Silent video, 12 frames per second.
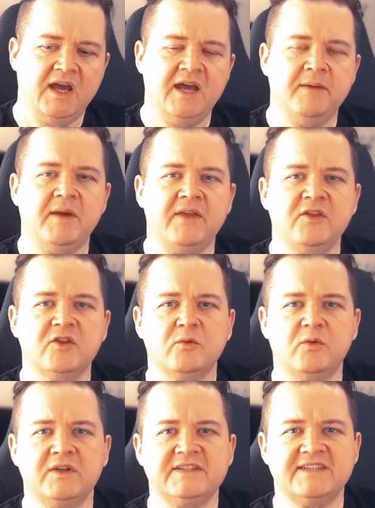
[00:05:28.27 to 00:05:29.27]
um, and the other
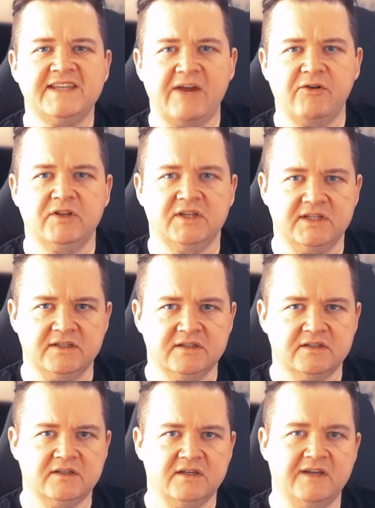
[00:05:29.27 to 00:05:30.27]
one is ghrelin.
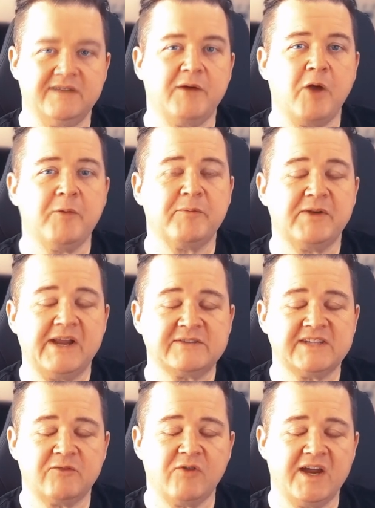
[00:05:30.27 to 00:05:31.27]
Uh, I hope I
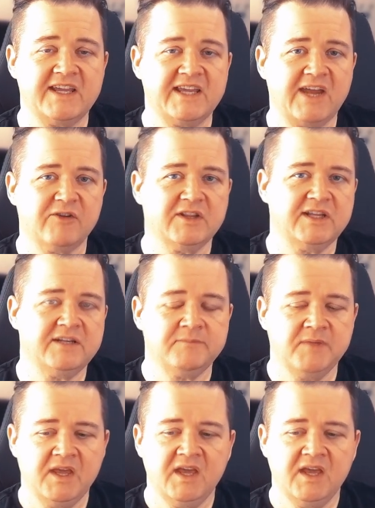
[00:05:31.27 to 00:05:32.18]
pronounced that right, ghrelin,